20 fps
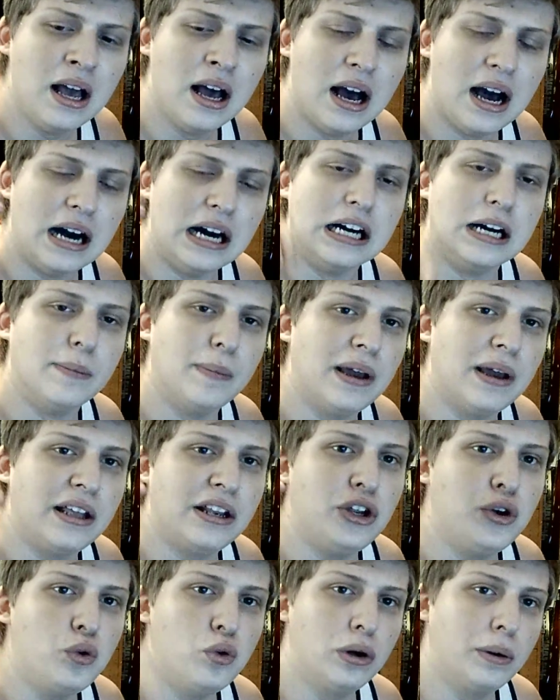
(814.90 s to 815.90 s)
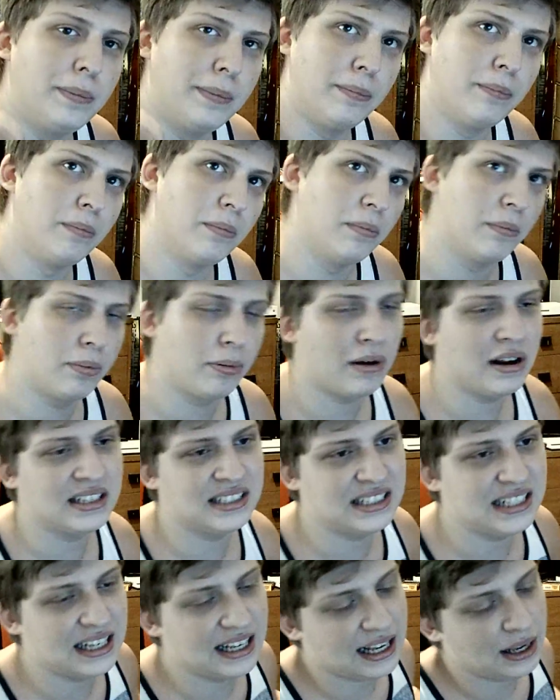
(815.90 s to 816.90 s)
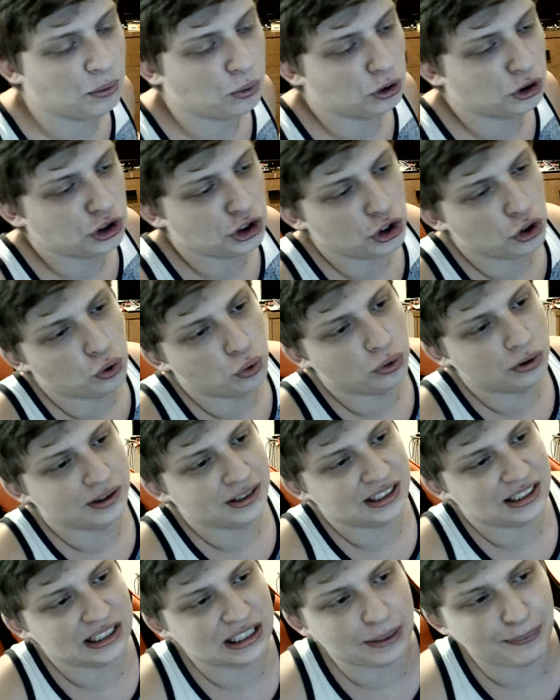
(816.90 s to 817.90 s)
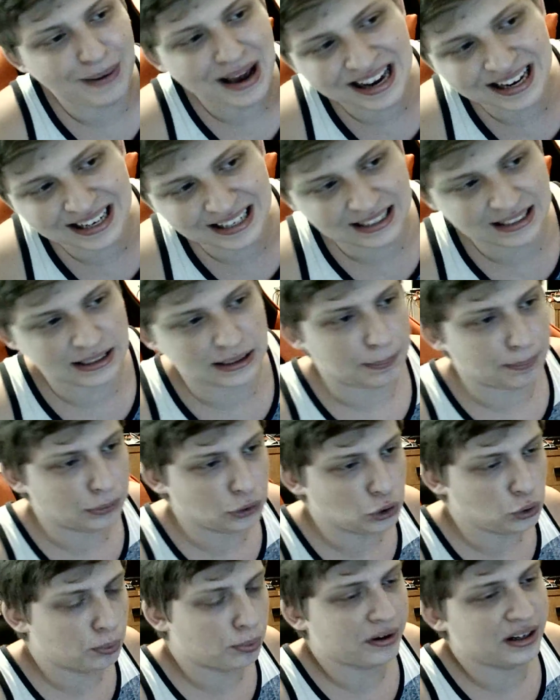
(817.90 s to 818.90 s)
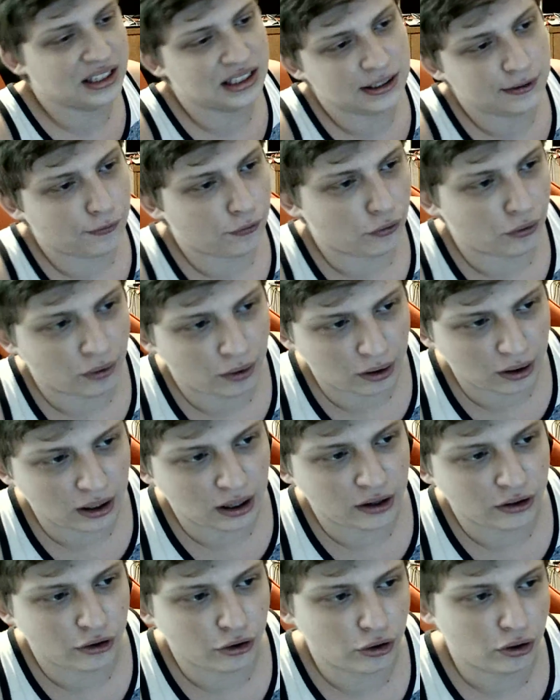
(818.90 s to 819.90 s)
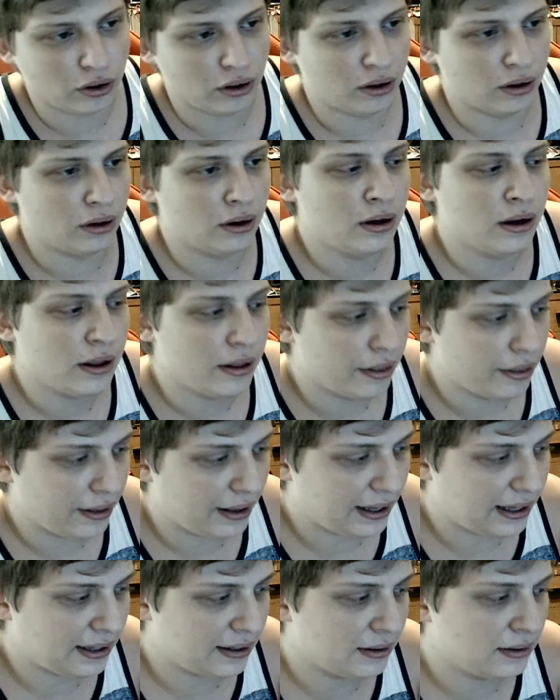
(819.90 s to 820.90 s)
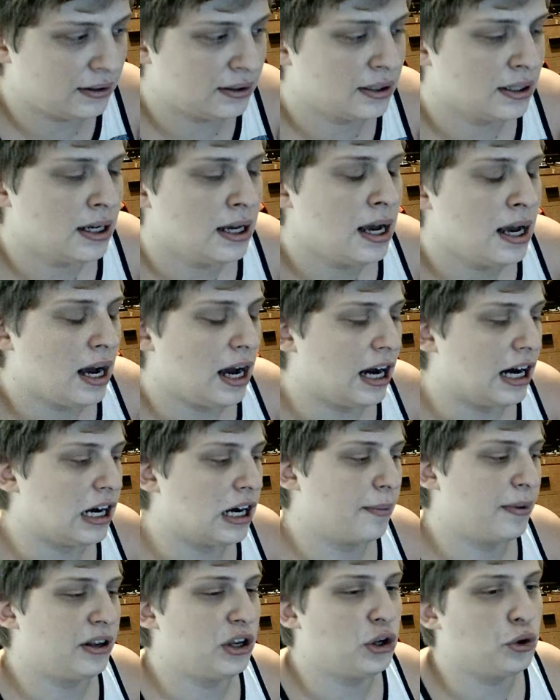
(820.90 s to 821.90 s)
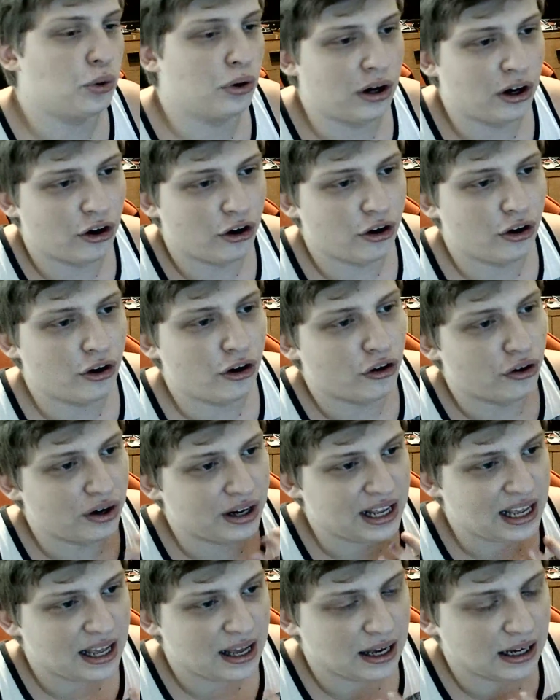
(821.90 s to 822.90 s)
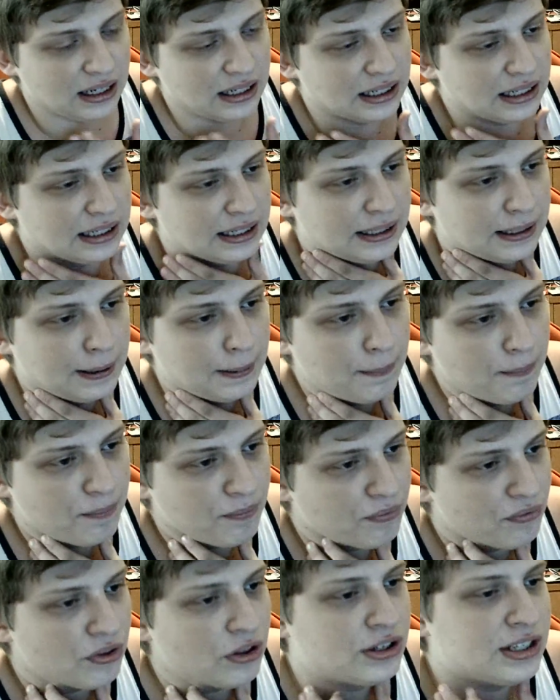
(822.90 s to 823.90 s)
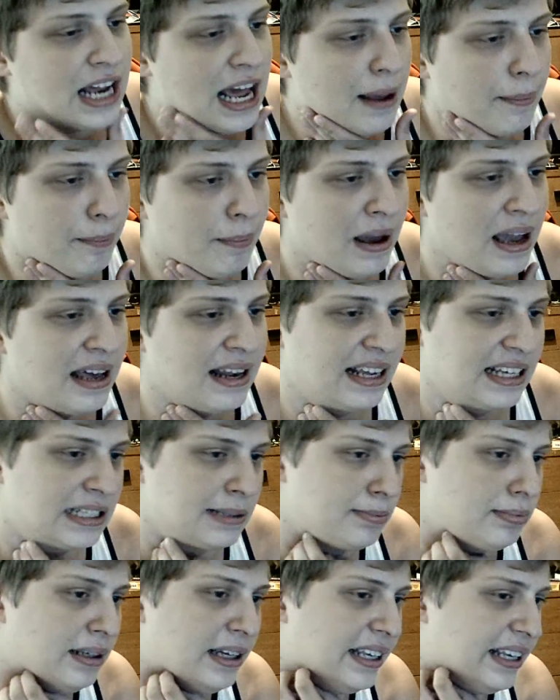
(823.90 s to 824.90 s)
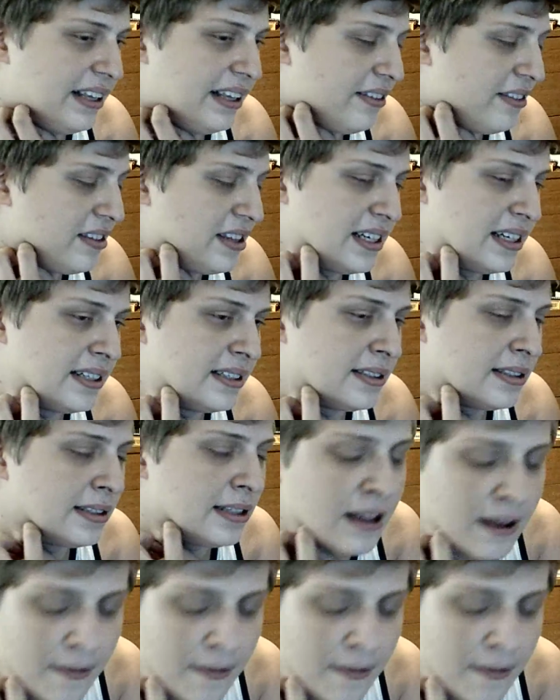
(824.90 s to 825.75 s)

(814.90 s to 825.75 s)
And you would have pressed it and would have shown schematics, blueprints for other things. And you would have heard the tape man explaining things.